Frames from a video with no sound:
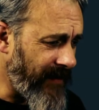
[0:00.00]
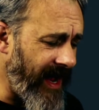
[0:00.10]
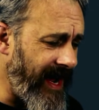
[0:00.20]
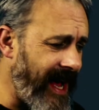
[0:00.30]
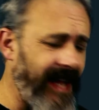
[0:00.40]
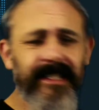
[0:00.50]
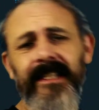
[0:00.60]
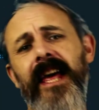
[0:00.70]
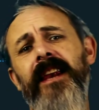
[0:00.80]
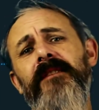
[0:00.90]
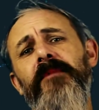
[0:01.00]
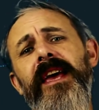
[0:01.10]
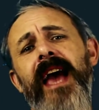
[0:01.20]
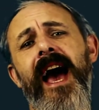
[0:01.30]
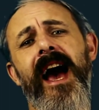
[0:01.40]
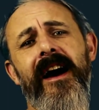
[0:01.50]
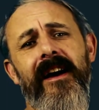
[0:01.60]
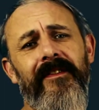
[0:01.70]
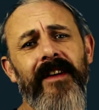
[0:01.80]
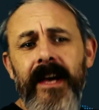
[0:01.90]
And then we
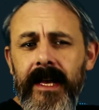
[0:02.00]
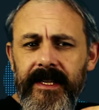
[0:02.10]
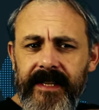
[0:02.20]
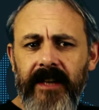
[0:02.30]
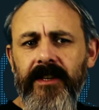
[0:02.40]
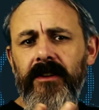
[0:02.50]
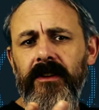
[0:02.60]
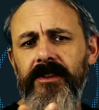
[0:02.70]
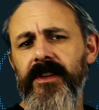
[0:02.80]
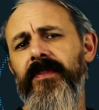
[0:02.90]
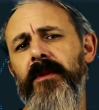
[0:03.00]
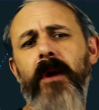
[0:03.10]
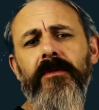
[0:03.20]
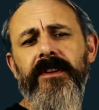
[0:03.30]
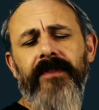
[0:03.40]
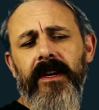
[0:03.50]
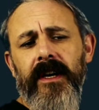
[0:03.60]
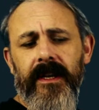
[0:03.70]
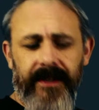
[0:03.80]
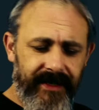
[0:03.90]
have Sentinels of the
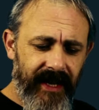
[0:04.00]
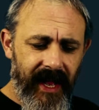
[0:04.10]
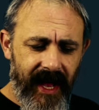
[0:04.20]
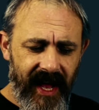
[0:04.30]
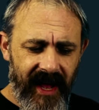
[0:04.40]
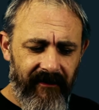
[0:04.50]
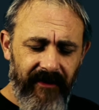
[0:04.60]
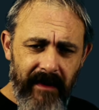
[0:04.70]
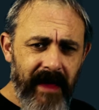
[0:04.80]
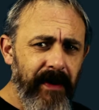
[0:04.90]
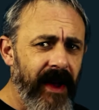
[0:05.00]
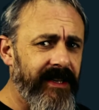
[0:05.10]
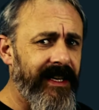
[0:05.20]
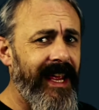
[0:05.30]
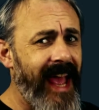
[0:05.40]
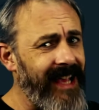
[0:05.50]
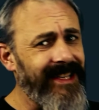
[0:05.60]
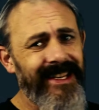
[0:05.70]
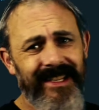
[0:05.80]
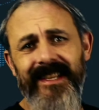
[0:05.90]
Multiverse. For me personally,
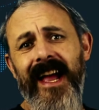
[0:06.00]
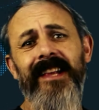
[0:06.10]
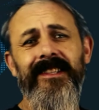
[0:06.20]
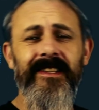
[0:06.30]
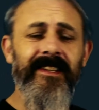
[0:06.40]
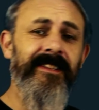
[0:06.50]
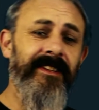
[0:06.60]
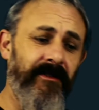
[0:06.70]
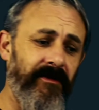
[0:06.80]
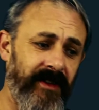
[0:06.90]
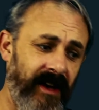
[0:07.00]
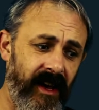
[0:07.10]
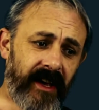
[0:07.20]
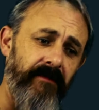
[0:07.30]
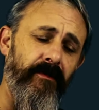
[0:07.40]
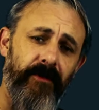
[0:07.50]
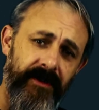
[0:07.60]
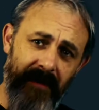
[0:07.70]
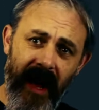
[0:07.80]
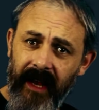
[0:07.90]
as it stands, this is still the high
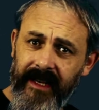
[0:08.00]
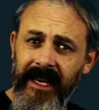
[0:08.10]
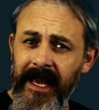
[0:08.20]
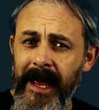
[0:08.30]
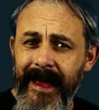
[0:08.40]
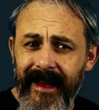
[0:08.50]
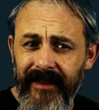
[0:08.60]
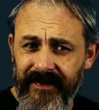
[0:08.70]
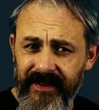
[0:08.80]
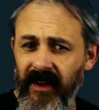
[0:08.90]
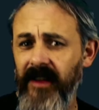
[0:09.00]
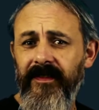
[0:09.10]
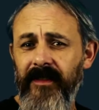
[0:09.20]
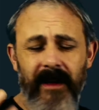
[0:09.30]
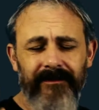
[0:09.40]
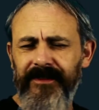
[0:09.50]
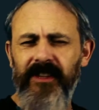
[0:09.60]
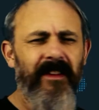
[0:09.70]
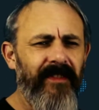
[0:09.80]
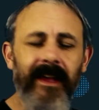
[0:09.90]
watermark of
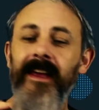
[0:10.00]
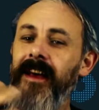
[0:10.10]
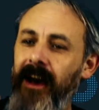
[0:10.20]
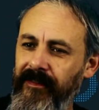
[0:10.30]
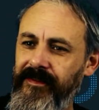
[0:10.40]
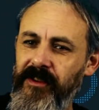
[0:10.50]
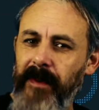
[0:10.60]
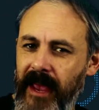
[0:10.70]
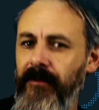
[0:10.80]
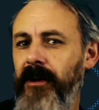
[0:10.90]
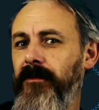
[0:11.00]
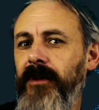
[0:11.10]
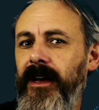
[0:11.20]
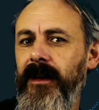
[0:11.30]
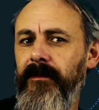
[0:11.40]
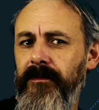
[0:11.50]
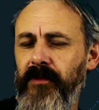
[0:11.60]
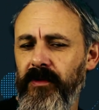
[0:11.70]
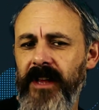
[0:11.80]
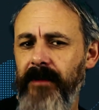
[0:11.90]
sci-fi of superhero
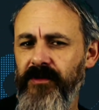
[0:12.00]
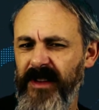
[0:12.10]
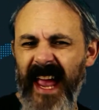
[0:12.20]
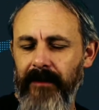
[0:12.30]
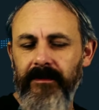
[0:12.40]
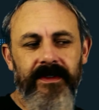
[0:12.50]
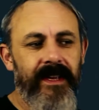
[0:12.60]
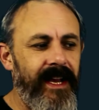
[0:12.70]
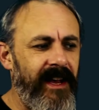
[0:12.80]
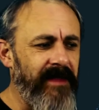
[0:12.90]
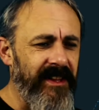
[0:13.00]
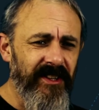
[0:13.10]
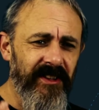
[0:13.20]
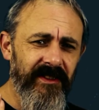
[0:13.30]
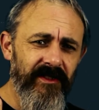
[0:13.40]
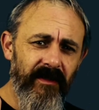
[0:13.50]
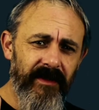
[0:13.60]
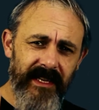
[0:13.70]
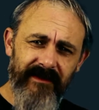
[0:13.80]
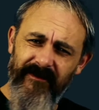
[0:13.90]
board games or games.
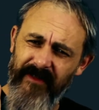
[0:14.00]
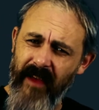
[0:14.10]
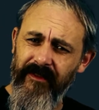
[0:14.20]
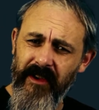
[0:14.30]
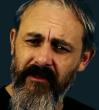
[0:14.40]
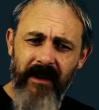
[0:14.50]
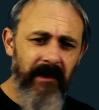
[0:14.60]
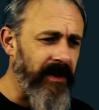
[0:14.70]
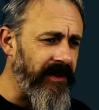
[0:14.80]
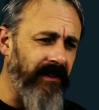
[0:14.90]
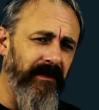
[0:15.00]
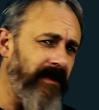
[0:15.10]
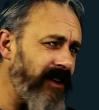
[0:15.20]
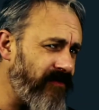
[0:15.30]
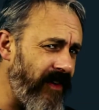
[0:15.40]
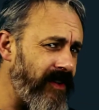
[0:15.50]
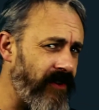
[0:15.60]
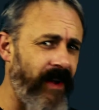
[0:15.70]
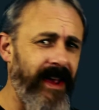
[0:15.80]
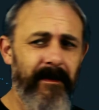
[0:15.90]
There's a few around, but none of them are very
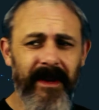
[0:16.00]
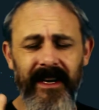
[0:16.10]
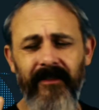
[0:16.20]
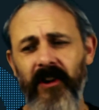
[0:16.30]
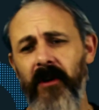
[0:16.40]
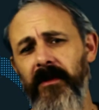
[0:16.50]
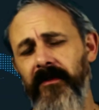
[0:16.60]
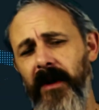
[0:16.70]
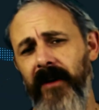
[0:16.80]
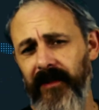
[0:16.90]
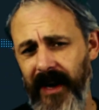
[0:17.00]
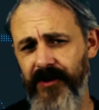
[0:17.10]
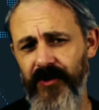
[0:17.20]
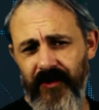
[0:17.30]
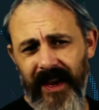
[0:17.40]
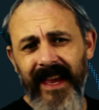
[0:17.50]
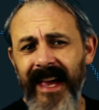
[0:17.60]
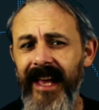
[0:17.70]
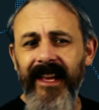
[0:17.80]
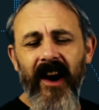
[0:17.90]
great. I mean, I never got on with Marvel Legendary.
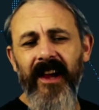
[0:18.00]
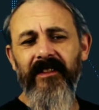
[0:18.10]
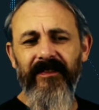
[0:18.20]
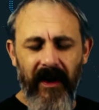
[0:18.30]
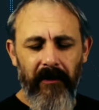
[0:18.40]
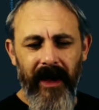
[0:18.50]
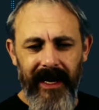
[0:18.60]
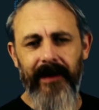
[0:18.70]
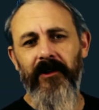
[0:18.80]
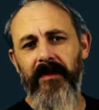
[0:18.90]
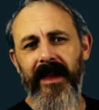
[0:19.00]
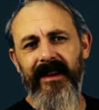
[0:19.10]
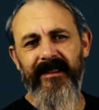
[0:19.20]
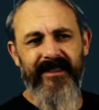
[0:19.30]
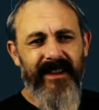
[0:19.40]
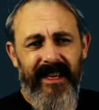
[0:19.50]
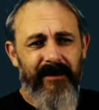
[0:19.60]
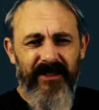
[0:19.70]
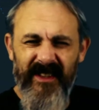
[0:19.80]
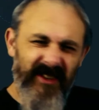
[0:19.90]
Kind of felt a little bit like
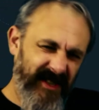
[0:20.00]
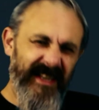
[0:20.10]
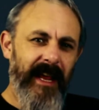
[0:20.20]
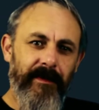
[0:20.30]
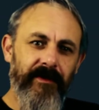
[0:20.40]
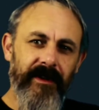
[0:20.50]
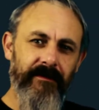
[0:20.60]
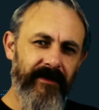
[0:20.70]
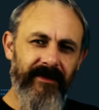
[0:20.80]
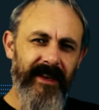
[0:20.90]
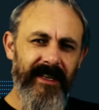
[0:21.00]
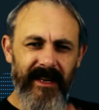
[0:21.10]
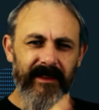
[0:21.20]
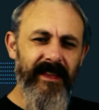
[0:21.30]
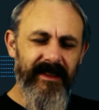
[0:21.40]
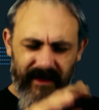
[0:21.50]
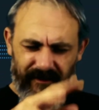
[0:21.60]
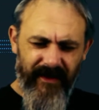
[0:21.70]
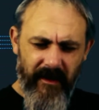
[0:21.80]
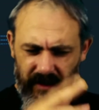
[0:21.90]
it was just a deck builder with the
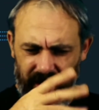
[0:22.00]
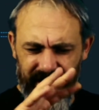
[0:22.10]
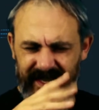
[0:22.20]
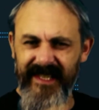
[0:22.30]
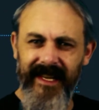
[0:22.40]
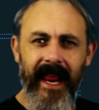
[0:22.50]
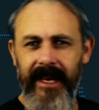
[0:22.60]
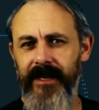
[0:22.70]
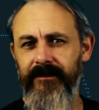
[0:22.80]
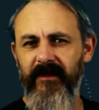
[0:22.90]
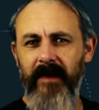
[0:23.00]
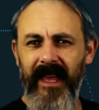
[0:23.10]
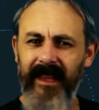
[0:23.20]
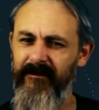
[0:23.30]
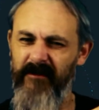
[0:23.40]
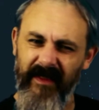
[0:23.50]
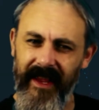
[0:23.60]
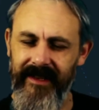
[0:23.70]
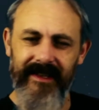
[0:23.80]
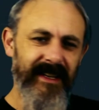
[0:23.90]
theme kind of disconnected for me with
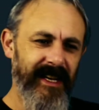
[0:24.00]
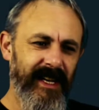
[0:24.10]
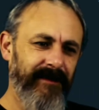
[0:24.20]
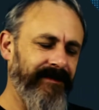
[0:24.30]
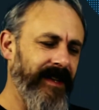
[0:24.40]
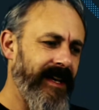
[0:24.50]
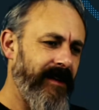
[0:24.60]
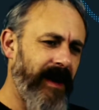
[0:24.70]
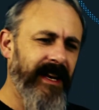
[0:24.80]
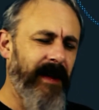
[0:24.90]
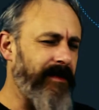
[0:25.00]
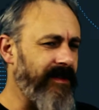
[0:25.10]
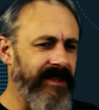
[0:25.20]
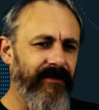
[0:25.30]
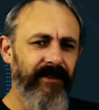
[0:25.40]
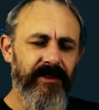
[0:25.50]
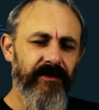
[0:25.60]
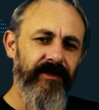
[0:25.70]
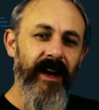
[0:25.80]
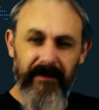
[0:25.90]
it. Played it a couple of times, never really
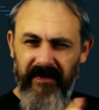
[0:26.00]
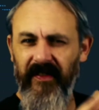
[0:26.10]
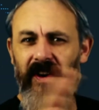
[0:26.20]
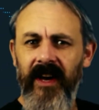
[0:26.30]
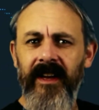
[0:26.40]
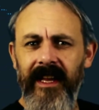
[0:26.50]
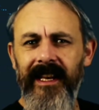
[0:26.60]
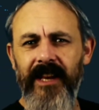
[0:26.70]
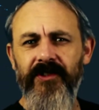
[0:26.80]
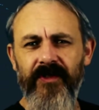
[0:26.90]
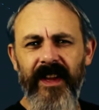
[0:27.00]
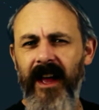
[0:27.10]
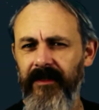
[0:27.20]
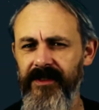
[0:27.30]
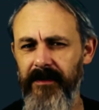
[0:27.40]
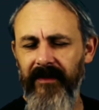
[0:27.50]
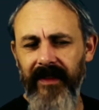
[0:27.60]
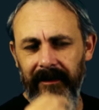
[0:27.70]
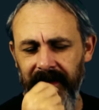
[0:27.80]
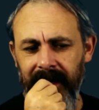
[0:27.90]
talked to it. I prefer Legendary Encounters above
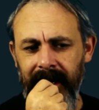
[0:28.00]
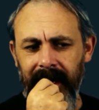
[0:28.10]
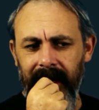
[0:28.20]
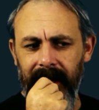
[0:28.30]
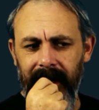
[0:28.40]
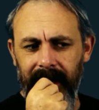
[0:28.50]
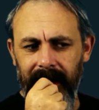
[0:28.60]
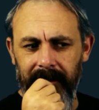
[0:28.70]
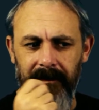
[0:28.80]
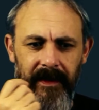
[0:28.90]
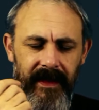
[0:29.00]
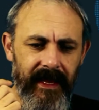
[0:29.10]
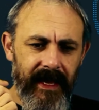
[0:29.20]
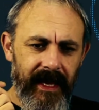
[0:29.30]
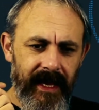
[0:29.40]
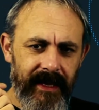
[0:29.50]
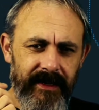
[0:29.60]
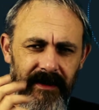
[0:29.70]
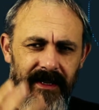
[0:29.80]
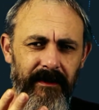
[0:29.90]
that.
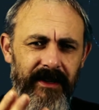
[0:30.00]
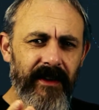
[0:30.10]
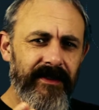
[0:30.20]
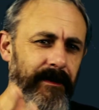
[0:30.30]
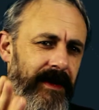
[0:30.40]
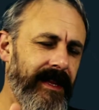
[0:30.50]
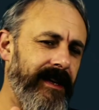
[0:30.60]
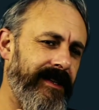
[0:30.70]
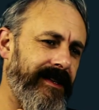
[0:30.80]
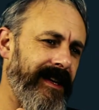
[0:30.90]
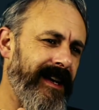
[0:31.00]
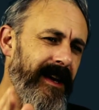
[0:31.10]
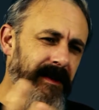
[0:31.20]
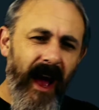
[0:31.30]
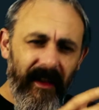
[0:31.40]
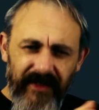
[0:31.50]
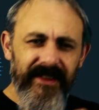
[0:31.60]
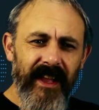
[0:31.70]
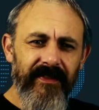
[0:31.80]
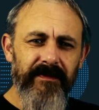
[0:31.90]
There's not much else. I mean, there's other
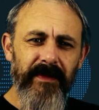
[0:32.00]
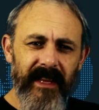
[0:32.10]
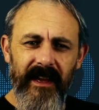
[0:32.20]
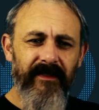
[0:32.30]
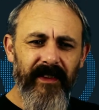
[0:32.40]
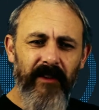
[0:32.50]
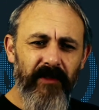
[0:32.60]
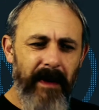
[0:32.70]
stuff, but like all the